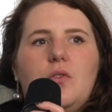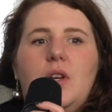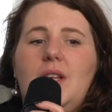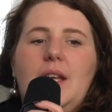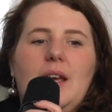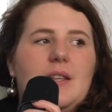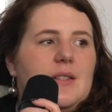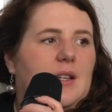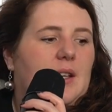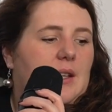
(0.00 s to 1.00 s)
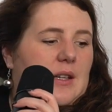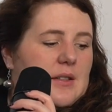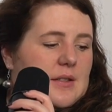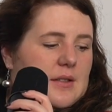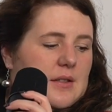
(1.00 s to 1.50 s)
don't think it is.
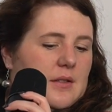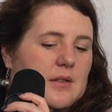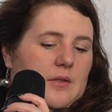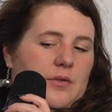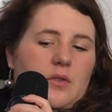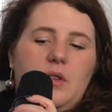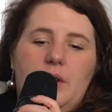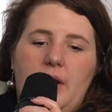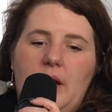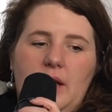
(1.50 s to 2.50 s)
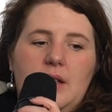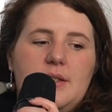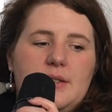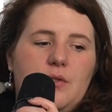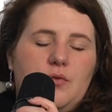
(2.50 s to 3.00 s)
I think
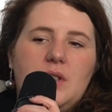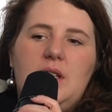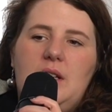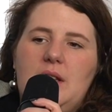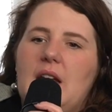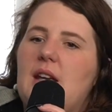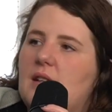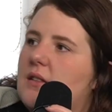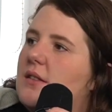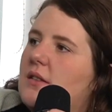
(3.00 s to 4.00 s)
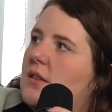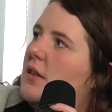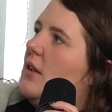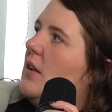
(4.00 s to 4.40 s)
it's a really nice.